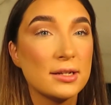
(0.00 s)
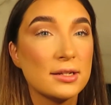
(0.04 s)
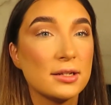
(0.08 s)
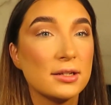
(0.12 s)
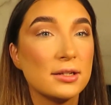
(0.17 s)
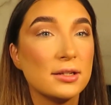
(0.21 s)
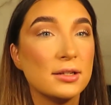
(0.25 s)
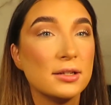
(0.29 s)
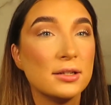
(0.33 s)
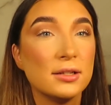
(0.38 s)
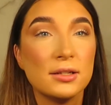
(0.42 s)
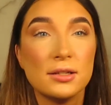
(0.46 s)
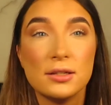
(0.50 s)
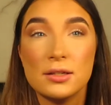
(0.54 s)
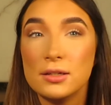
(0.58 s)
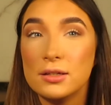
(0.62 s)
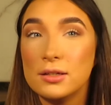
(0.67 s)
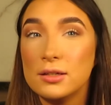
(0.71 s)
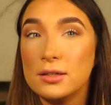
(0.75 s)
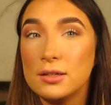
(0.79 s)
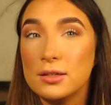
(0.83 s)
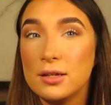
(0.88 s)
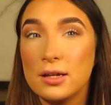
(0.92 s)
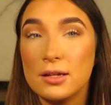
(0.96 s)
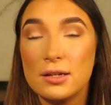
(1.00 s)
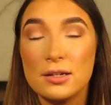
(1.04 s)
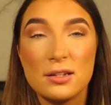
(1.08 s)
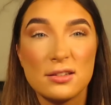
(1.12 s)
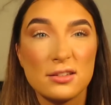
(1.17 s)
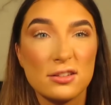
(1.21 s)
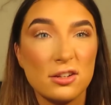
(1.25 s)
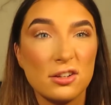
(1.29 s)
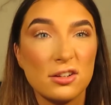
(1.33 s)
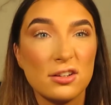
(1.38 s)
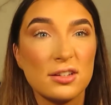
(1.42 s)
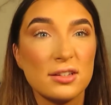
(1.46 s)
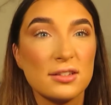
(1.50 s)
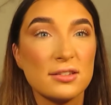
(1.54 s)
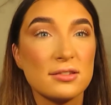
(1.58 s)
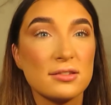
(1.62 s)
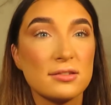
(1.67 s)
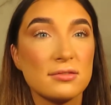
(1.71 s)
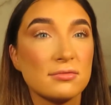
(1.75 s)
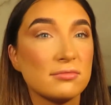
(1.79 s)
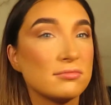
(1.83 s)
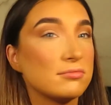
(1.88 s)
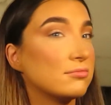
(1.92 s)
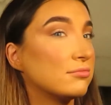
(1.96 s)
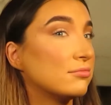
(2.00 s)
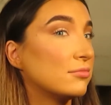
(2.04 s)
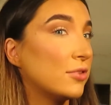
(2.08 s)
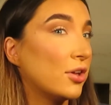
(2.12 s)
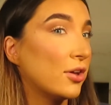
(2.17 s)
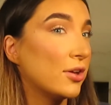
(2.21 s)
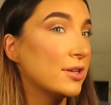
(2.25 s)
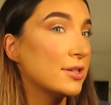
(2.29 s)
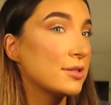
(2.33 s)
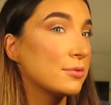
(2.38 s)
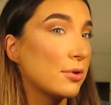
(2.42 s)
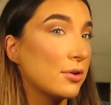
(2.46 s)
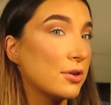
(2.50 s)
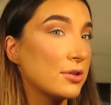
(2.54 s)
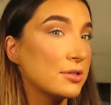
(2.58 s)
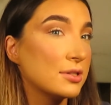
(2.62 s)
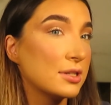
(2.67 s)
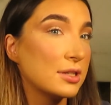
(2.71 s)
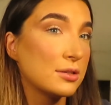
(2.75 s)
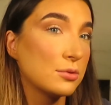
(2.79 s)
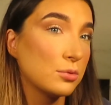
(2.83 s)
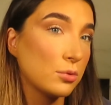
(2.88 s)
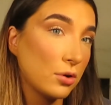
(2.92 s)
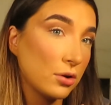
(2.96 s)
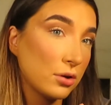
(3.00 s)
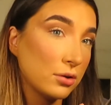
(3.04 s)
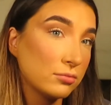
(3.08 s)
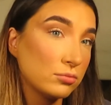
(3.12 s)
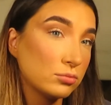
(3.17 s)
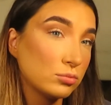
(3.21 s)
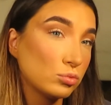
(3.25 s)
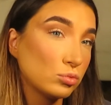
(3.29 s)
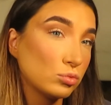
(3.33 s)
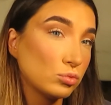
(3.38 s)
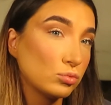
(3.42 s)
It doesn't look as nice, whereas this one,